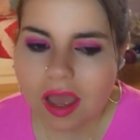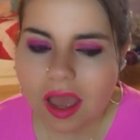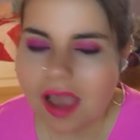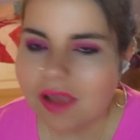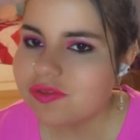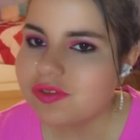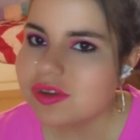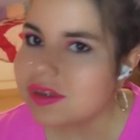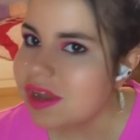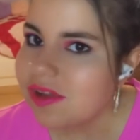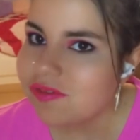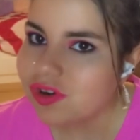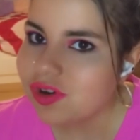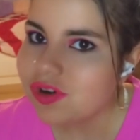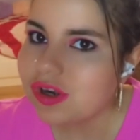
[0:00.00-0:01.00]
I've
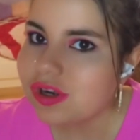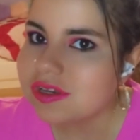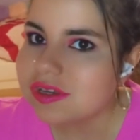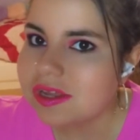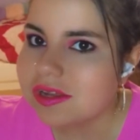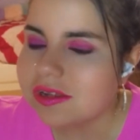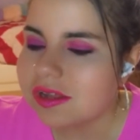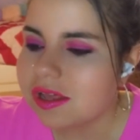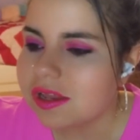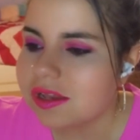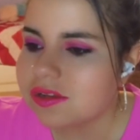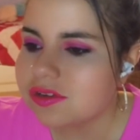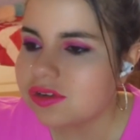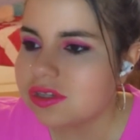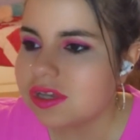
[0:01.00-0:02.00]
never did like
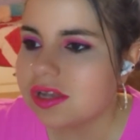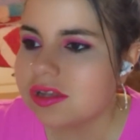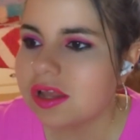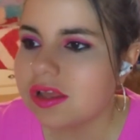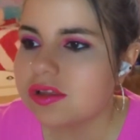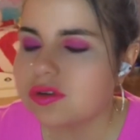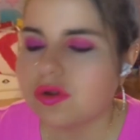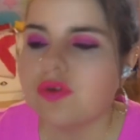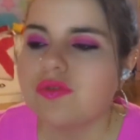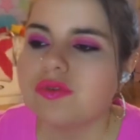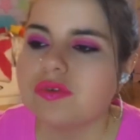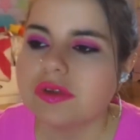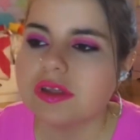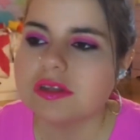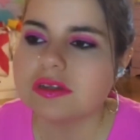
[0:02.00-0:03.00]
she said like it's
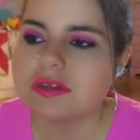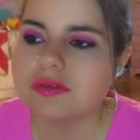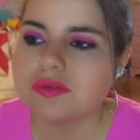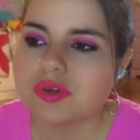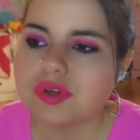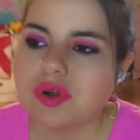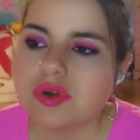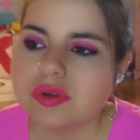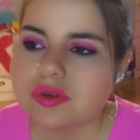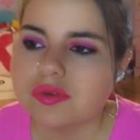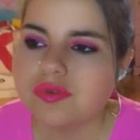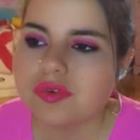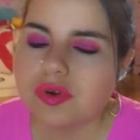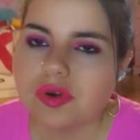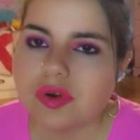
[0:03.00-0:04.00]
over it's returns
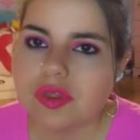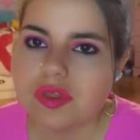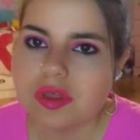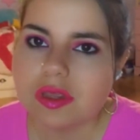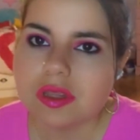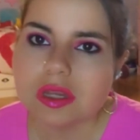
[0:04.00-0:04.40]
for the